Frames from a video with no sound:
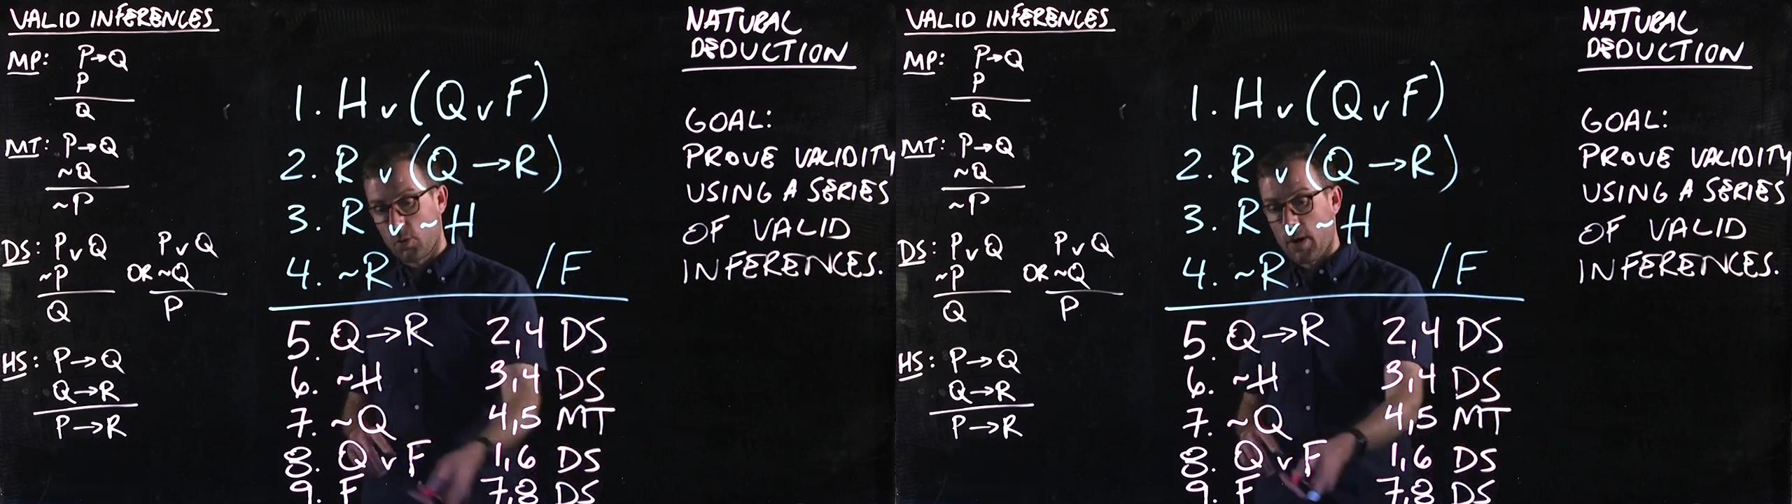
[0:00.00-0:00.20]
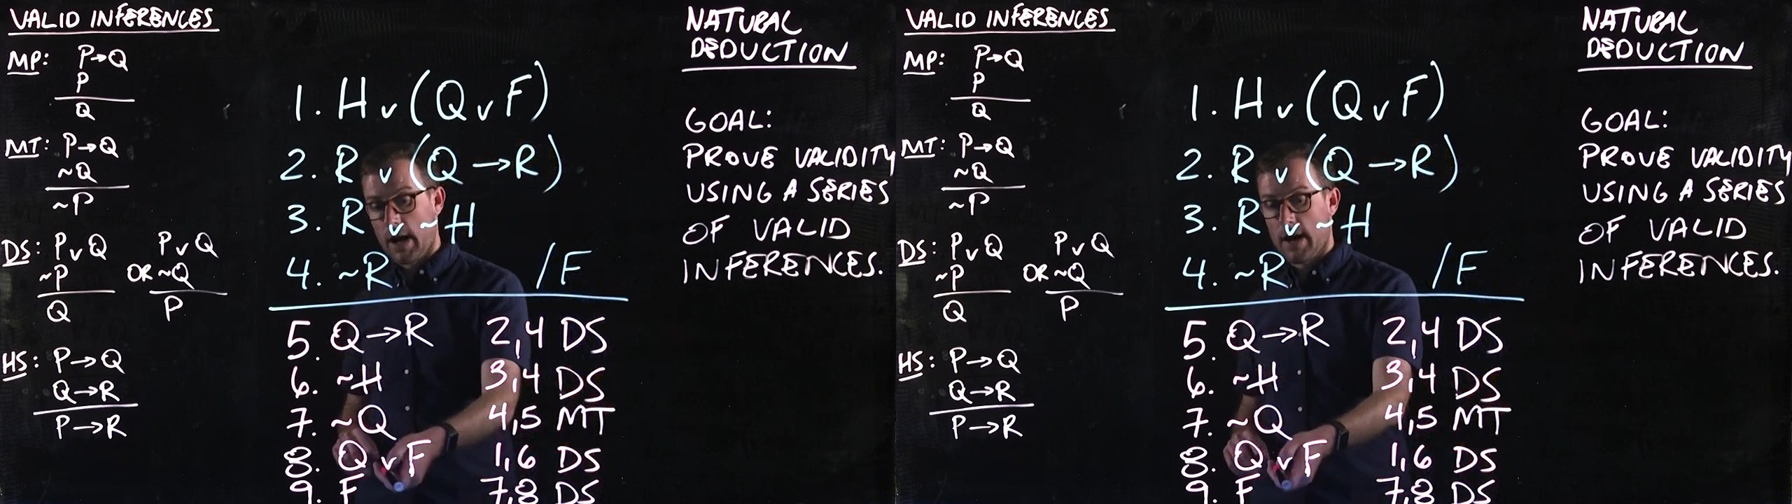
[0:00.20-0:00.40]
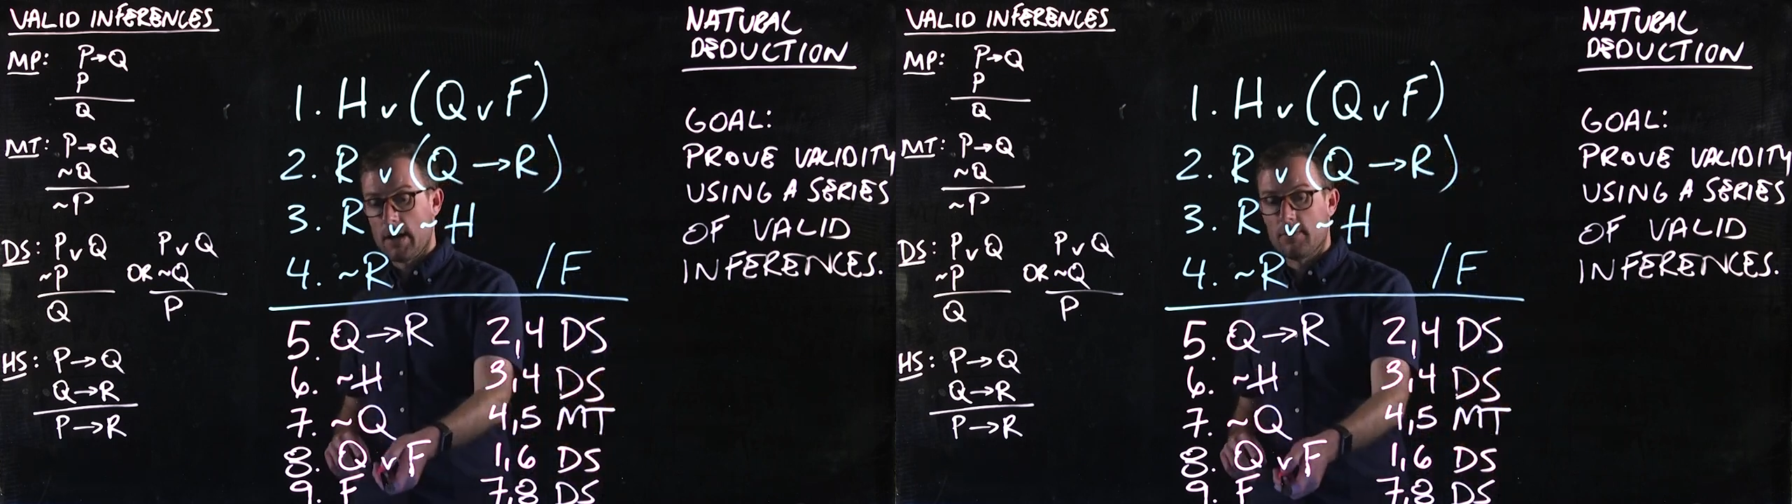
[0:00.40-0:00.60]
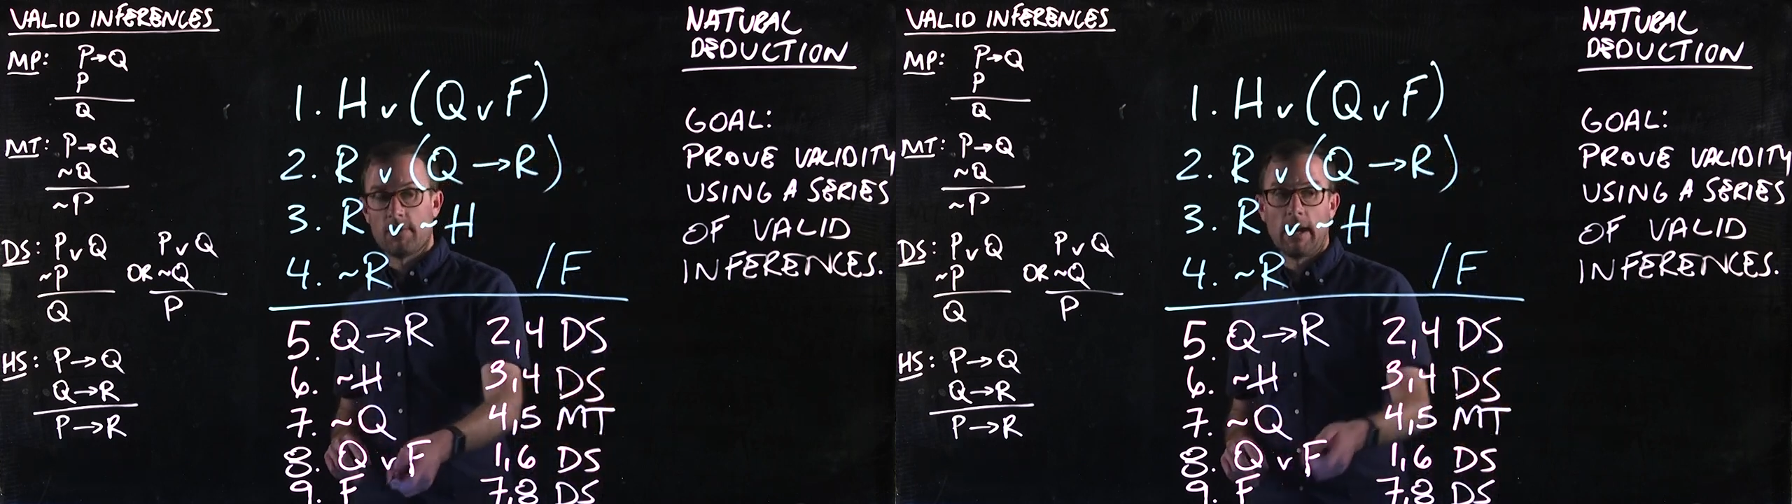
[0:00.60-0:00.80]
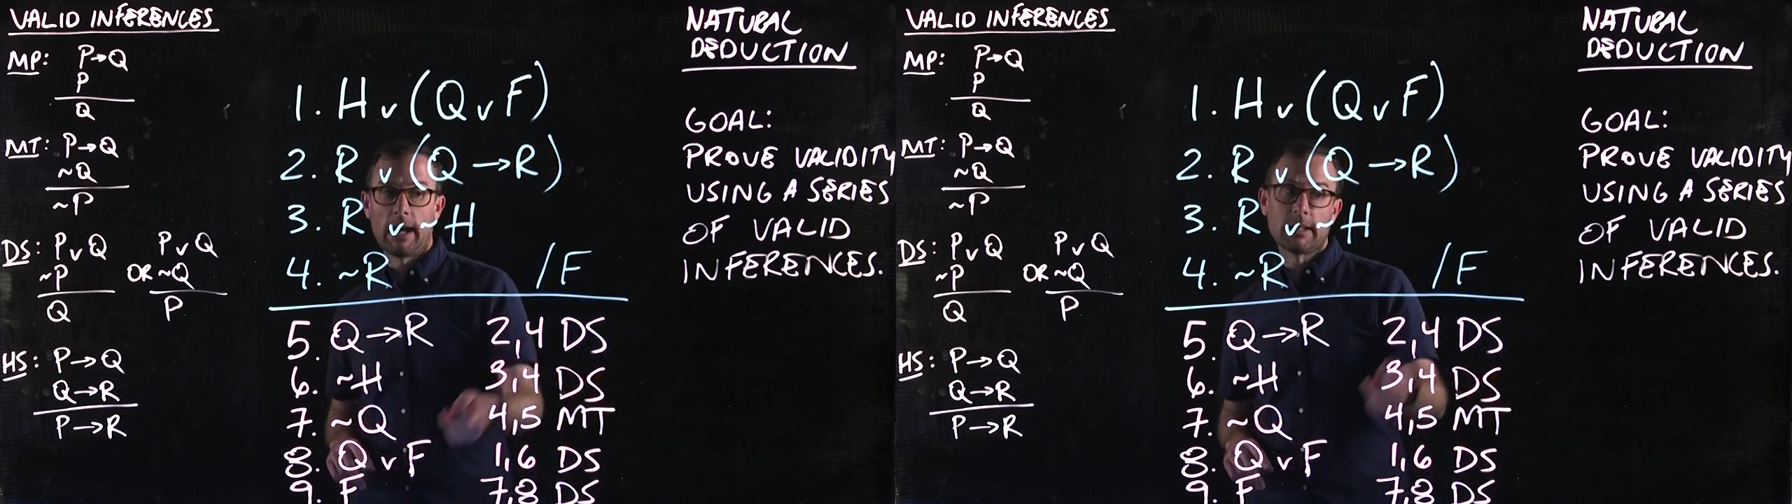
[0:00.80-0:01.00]

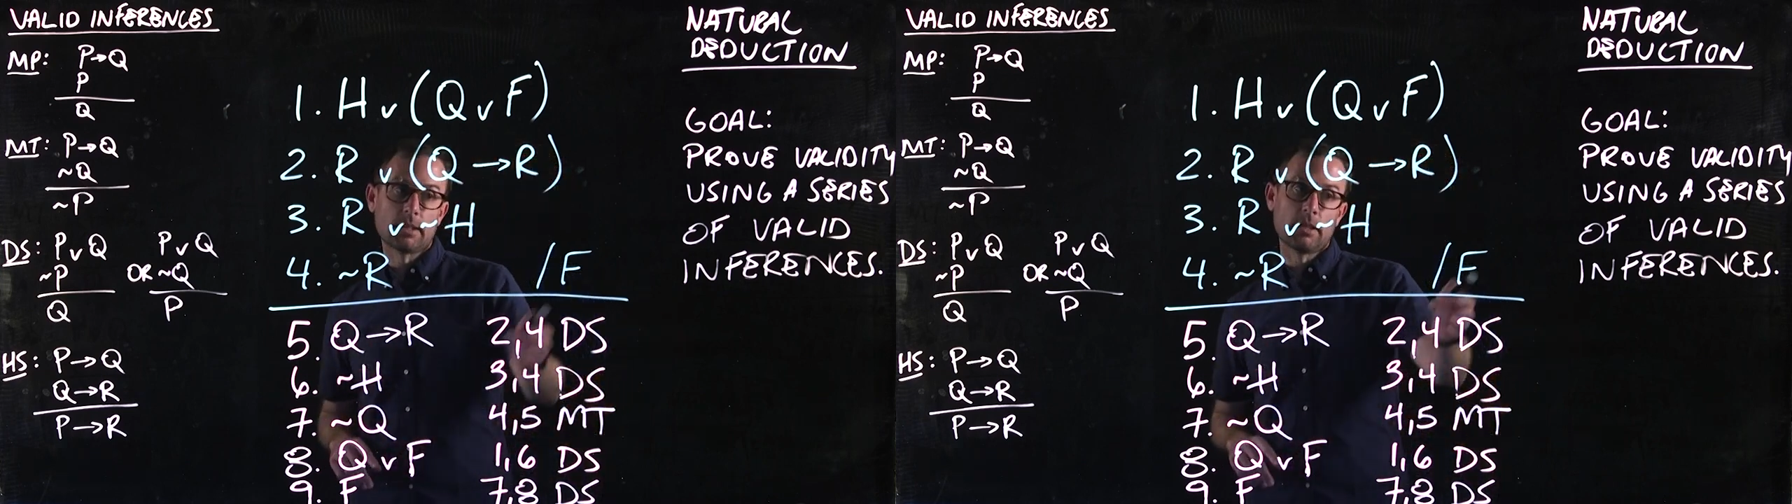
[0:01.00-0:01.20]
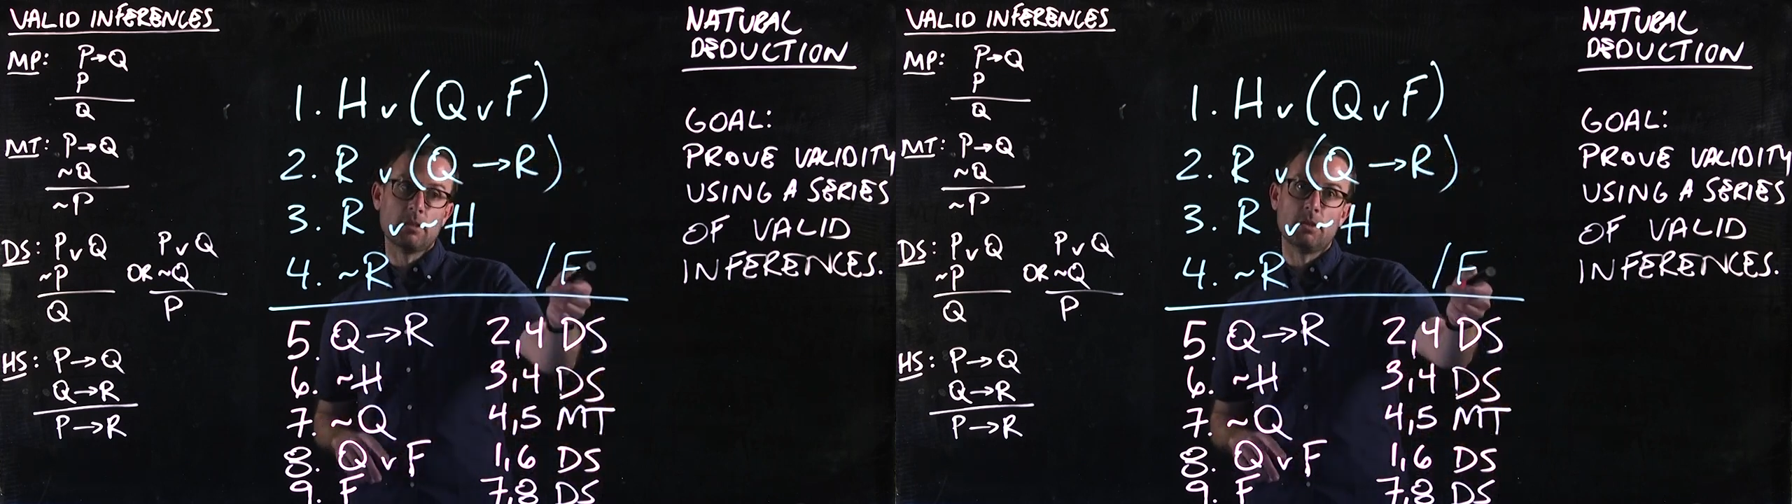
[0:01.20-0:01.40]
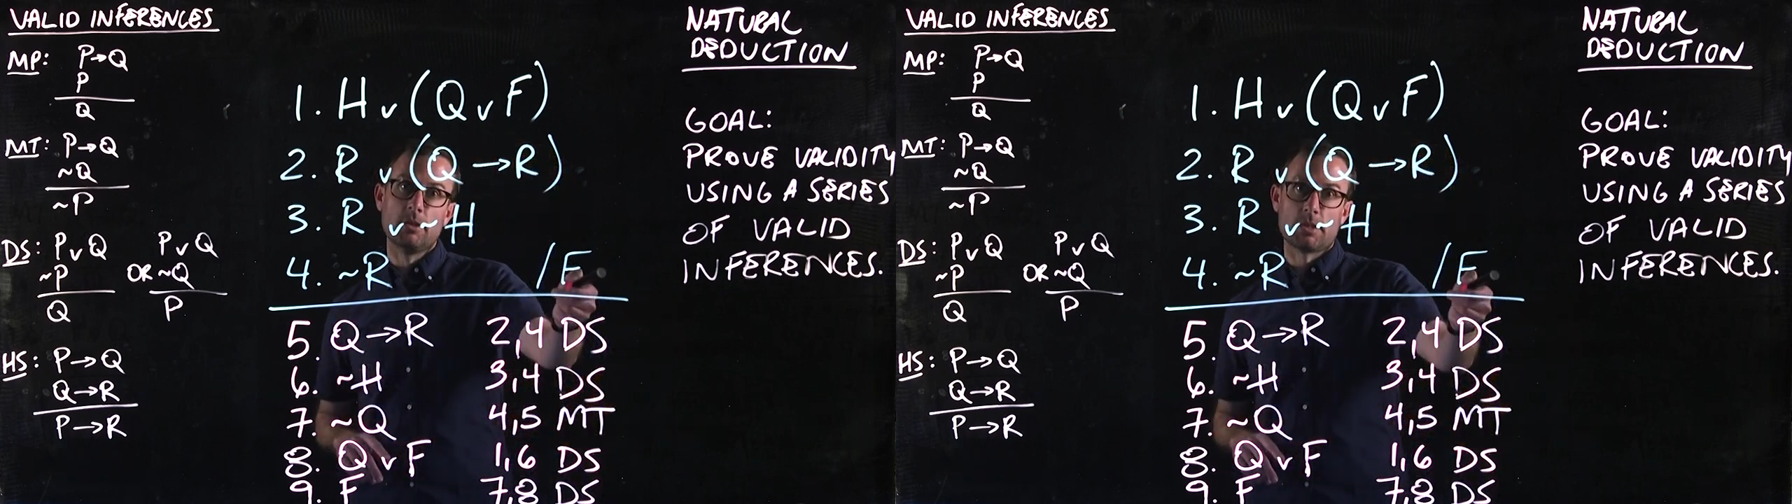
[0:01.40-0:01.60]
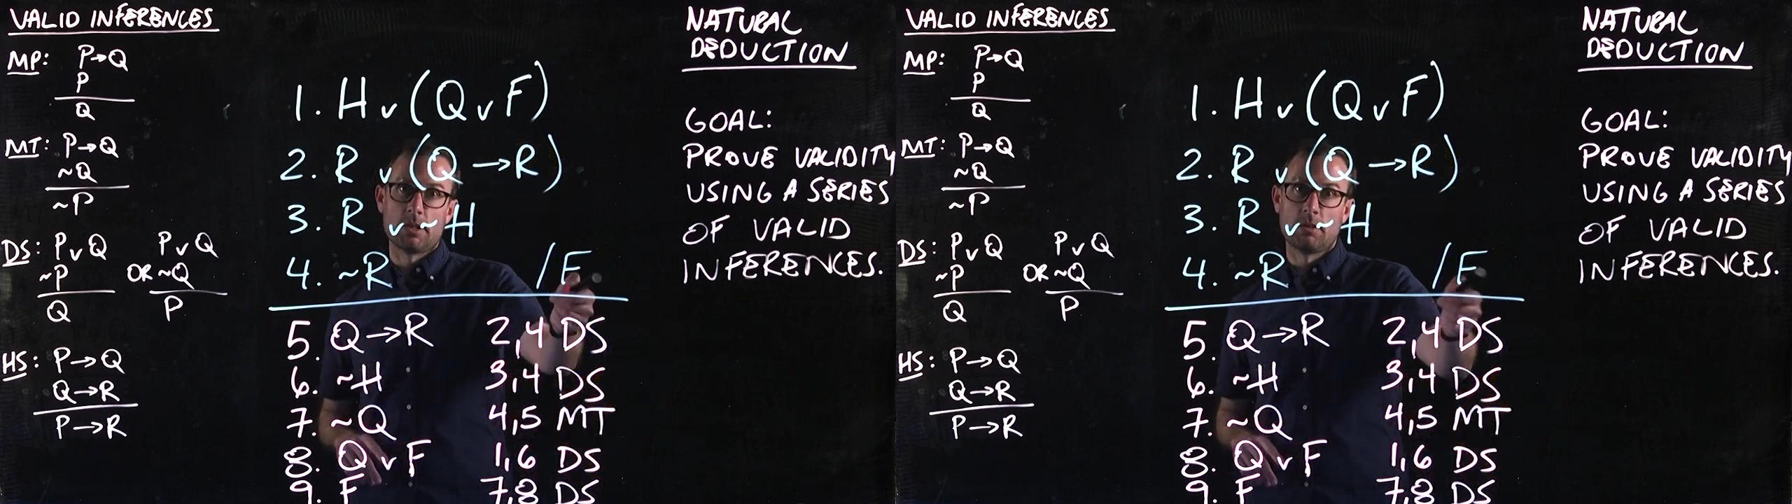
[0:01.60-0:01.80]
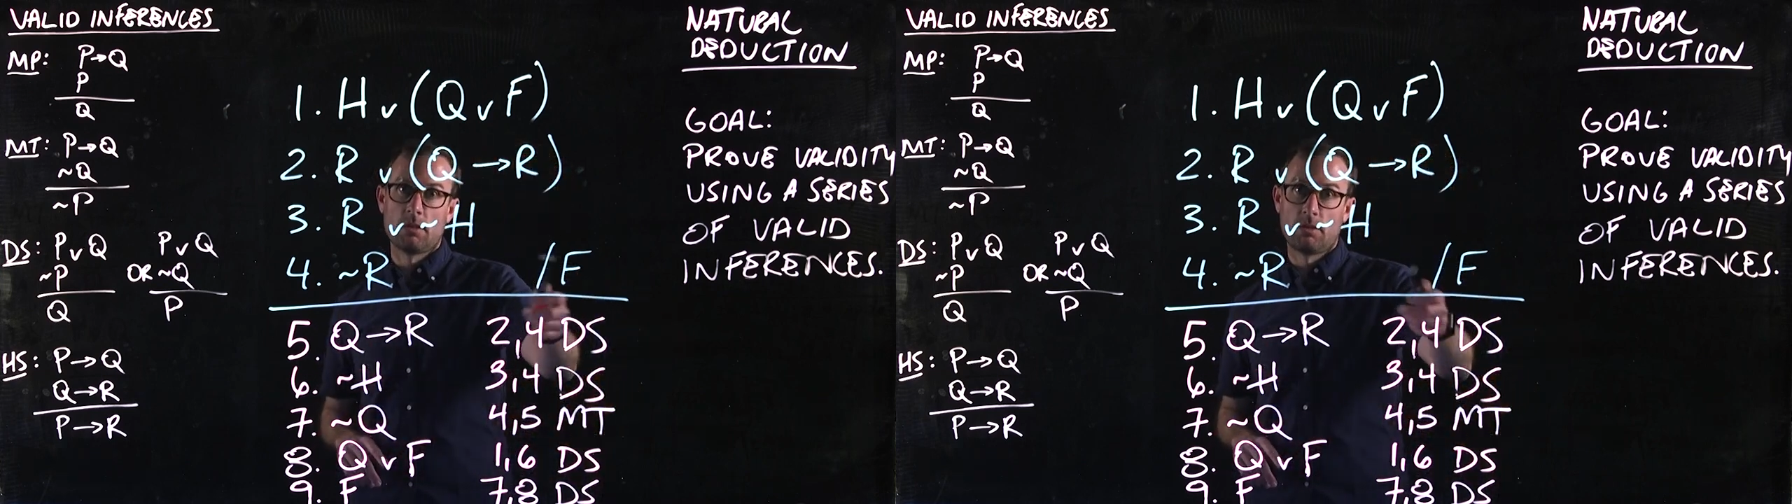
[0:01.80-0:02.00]
arrive at the conclusion